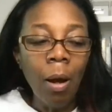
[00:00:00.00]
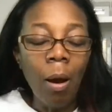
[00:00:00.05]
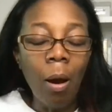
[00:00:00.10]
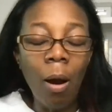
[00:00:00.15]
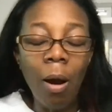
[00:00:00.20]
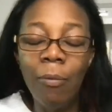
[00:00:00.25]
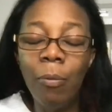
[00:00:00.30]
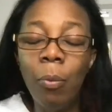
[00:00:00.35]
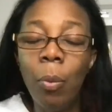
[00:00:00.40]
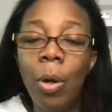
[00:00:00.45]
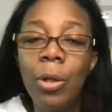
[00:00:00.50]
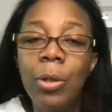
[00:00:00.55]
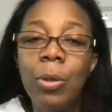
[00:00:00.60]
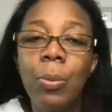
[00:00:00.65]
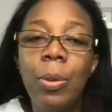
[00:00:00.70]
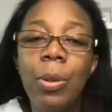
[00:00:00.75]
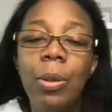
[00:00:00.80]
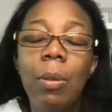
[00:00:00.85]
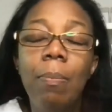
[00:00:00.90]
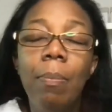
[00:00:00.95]
I've worked
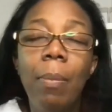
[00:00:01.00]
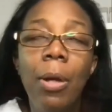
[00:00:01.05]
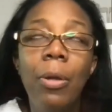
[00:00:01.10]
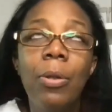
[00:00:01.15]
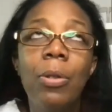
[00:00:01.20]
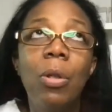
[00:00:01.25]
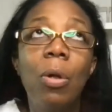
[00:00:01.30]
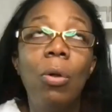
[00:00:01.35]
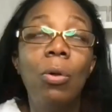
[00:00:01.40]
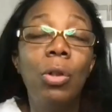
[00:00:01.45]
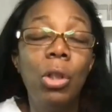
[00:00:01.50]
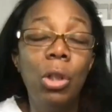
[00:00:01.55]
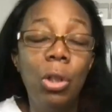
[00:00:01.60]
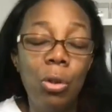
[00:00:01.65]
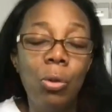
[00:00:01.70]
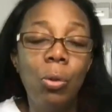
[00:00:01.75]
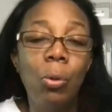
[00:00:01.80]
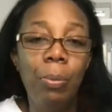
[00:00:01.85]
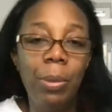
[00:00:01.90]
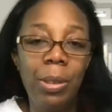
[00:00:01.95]
with the most
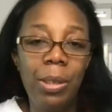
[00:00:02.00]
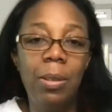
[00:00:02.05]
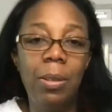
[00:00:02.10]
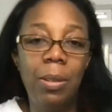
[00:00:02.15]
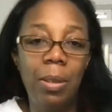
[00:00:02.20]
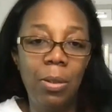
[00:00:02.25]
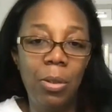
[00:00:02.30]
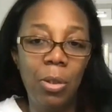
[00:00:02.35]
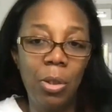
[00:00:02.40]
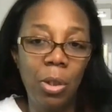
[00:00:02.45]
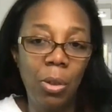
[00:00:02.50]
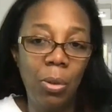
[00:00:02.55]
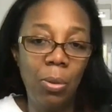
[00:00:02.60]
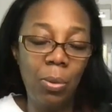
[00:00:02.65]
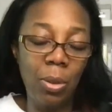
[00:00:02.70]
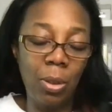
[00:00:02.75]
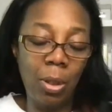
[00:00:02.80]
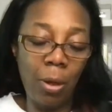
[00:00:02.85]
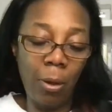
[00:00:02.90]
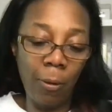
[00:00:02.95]
unusual businesses too.
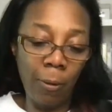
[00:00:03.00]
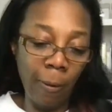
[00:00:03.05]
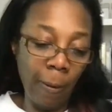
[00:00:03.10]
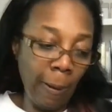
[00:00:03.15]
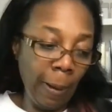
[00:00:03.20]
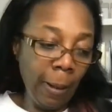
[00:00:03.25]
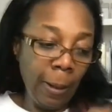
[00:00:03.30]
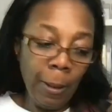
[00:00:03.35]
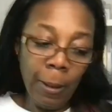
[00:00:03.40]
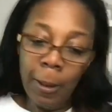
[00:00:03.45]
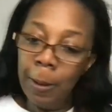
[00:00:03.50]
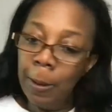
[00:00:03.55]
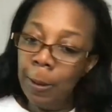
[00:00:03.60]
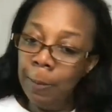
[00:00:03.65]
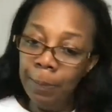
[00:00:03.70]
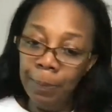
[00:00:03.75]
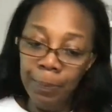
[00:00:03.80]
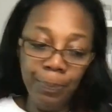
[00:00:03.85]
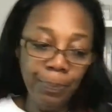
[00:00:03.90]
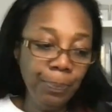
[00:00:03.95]
So
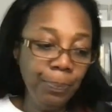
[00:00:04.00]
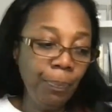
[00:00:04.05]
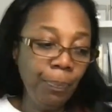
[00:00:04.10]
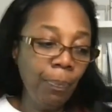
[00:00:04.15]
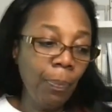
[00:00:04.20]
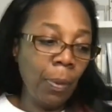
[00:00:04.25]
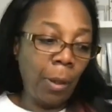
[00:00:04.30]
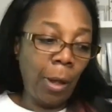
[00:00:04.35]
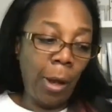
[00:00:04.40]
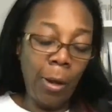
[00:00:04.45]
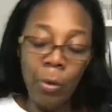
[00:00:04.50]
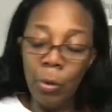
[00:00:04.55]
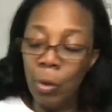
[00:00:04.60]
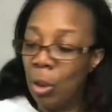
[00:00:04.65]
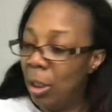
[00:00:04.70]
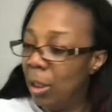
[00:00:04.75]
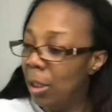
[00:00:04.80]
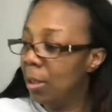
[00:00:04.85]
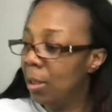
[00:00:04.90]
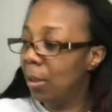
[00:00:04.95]

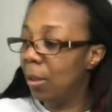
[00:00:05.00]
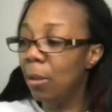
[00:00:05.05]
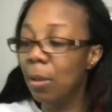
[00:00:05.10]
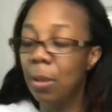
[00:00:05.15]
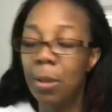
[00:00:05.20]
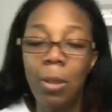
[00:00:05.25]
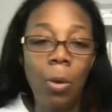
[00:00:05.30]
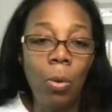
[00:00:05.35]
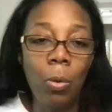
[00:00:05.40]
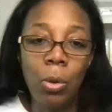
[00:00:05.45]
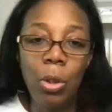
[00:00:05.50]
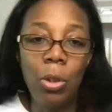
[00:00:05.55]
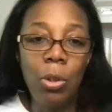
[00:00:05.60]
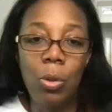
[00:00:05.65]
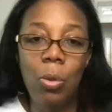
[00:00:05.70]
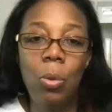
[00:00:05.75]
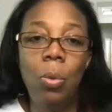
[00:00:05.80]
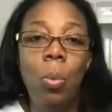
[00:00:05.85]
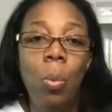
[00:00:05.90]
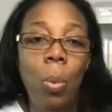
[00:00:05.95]
Coaches,
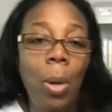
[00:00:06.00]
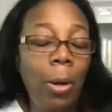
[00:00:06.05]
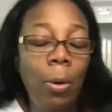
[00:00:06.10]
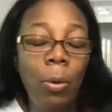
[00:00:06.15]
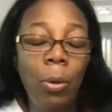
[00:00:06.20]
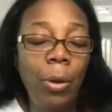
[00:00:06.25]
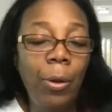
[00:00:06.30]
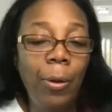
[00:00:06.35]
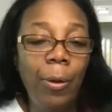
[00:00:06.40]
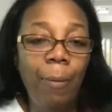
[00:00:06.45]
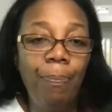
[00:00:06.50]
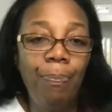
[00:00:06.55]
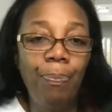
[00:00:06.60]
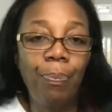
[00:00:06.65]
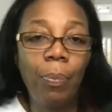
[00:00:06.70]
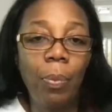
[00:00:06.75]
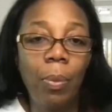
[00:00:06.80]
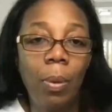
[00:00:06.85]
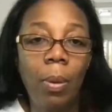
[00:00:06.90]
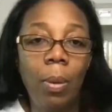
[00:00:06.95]
consultants, you're welcome.
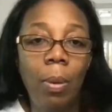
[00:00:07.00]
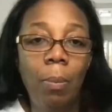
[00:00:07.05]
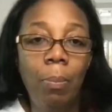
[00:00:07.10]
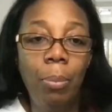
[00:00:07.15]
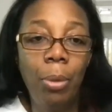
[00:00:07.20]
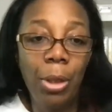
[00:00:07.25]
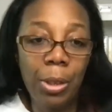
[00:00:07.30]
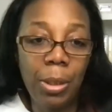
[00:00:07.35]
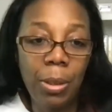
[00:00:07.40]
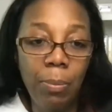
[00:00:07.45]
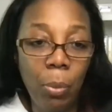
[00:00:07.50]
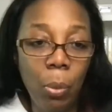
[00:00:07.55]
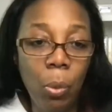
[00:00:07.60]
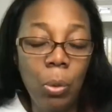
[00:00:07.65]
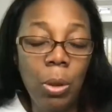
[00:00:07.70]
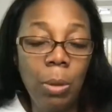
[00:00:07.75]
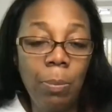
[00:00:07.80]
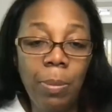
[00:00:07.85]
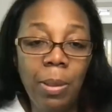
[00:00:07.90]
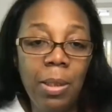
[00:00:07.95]
Bricks and
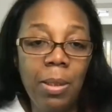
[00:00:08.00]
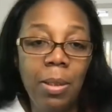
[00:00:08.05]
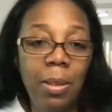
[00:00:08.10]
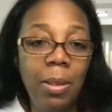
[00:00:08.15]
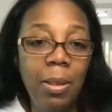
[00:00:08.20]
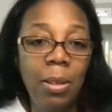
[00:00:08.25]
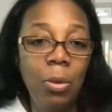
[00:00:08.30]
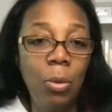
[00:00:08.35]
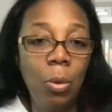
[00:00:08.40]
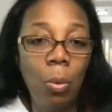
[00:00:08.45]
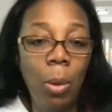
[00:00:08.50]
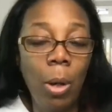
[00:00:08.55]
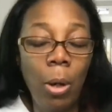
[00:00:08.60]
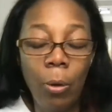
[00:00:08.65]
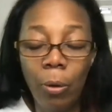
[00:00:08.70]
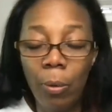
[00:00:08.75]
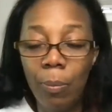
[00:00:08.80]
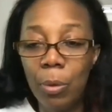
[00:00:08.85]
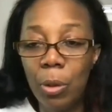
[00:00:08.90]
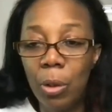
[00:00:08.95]
mortar businesses, you're
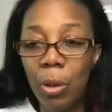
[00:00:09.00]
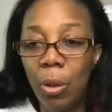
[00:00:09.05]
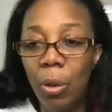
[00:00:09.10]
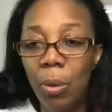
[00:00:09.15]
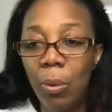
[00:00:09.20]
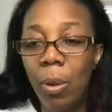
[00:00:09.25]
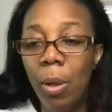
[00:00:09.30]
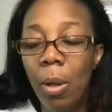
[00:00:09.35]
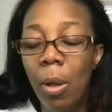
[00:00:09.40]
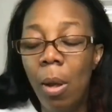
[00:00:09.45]
welcome too.